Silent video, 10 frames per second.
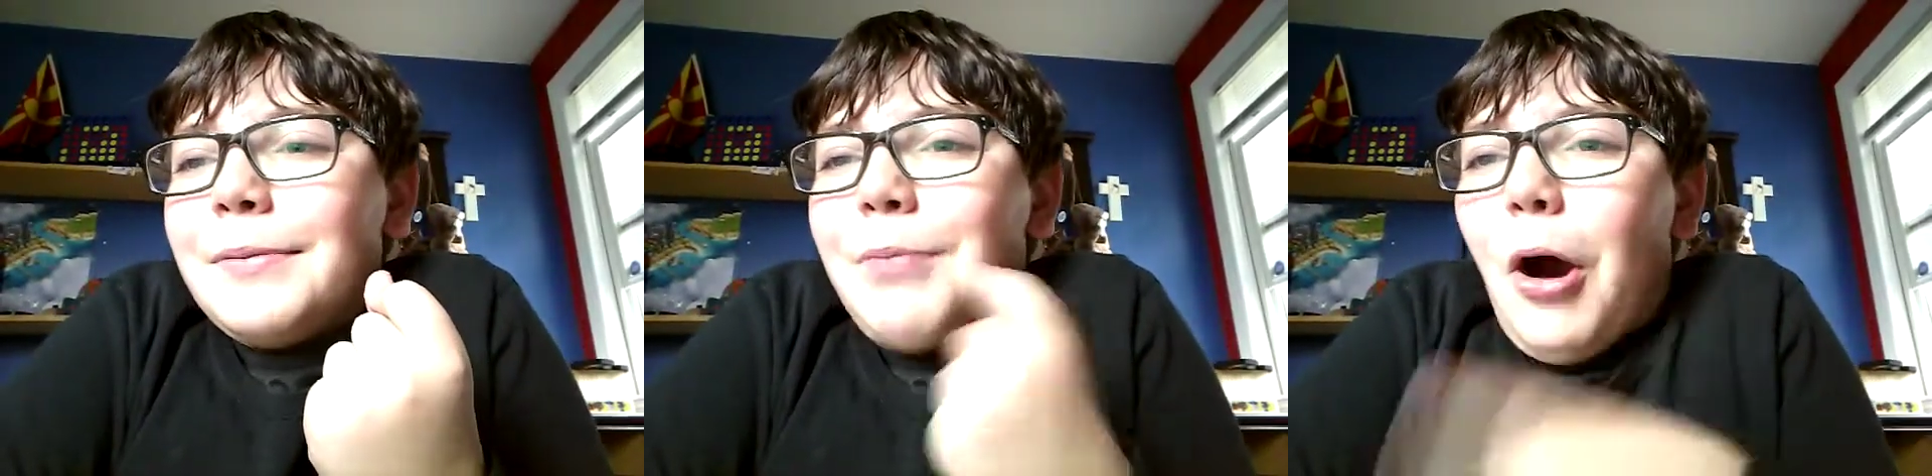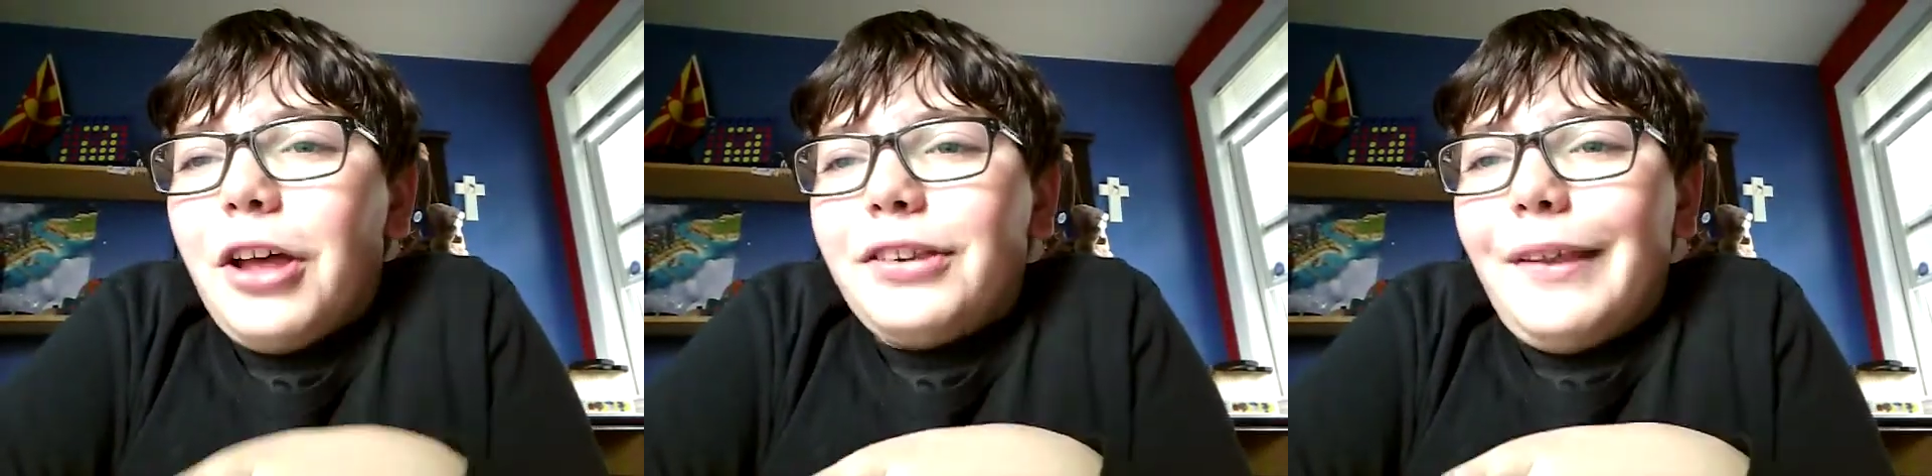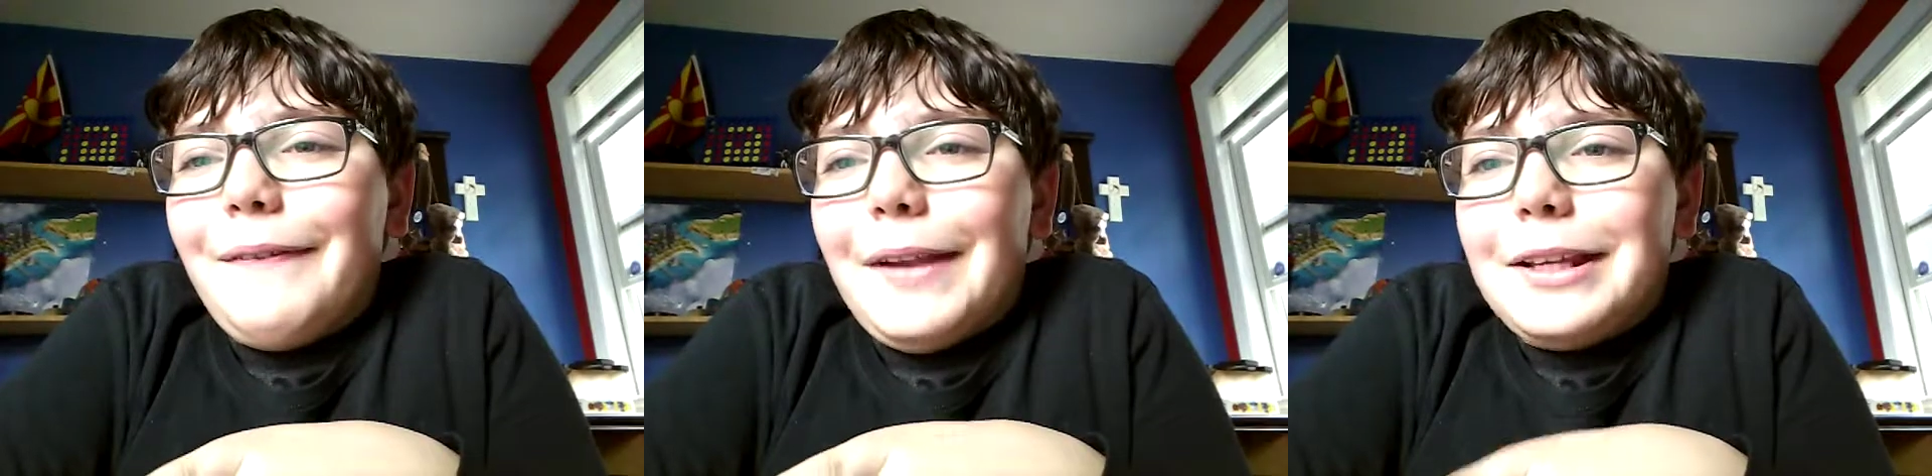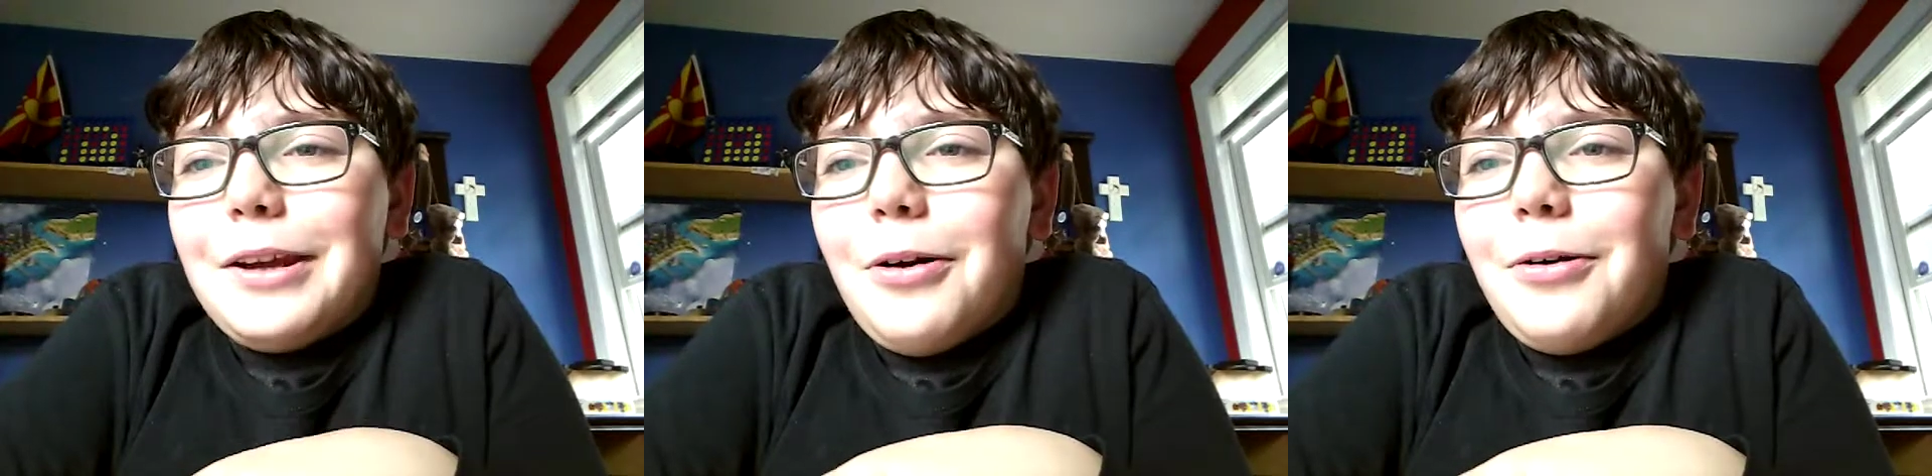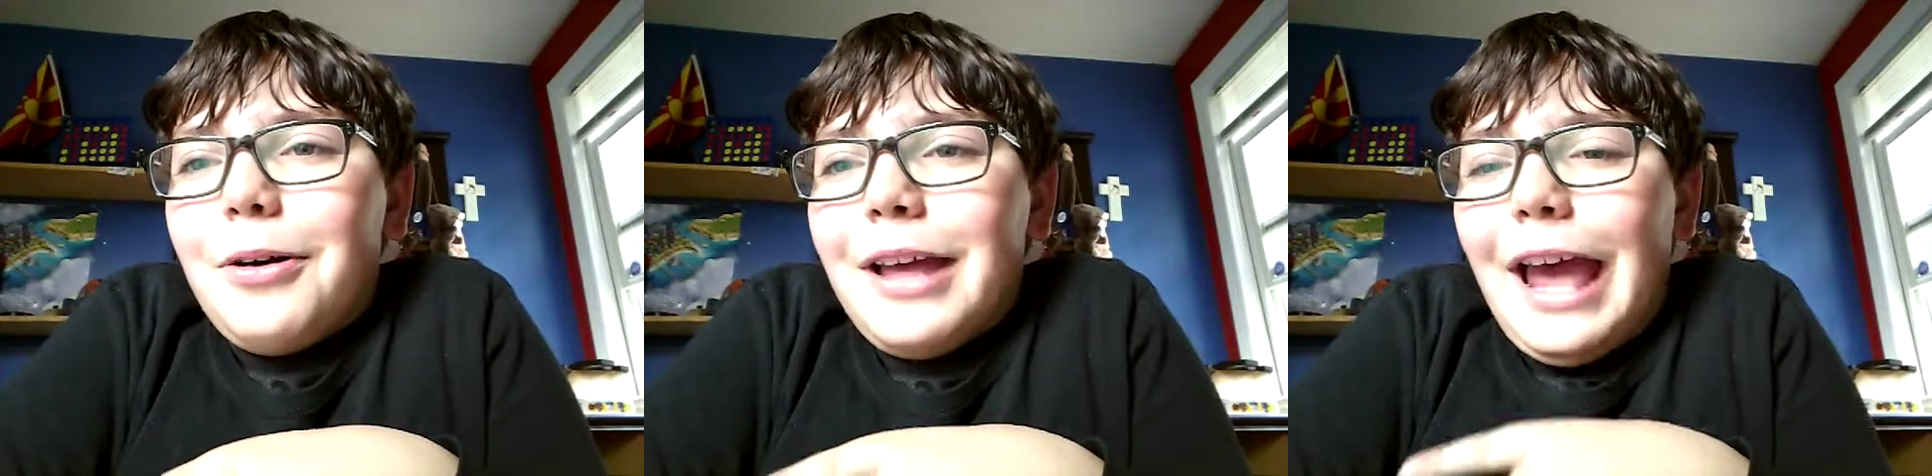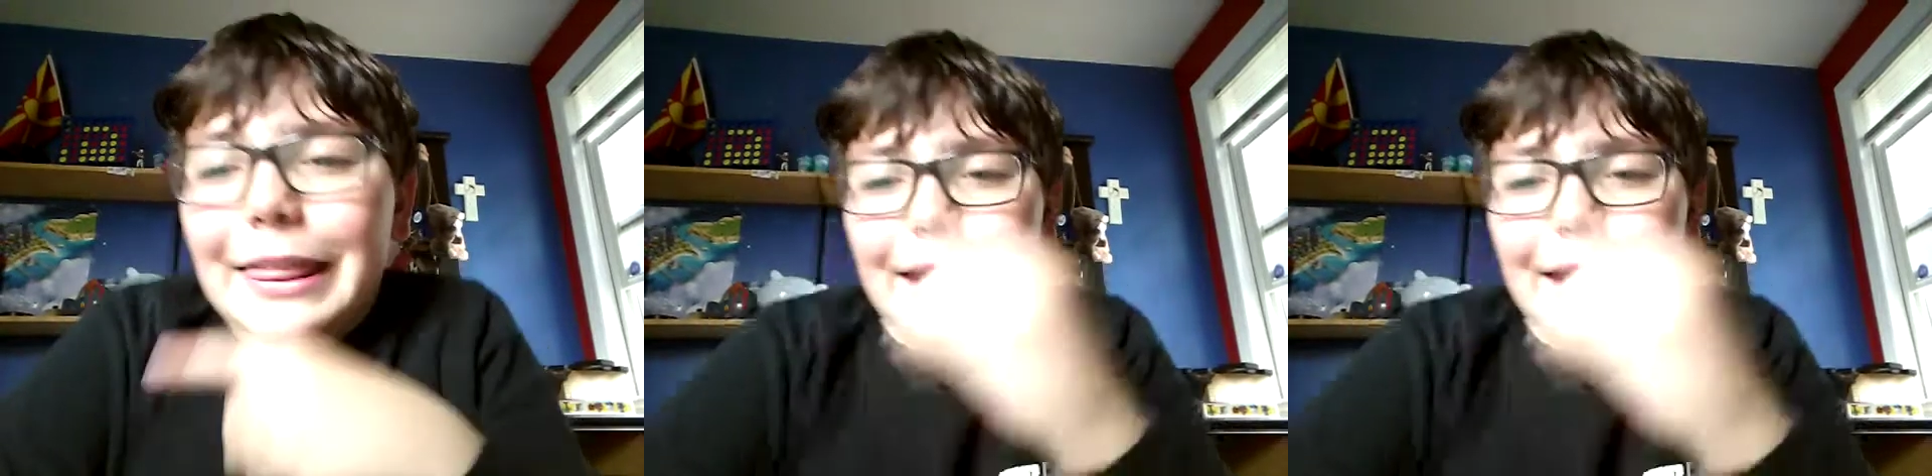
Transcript: pause the video, and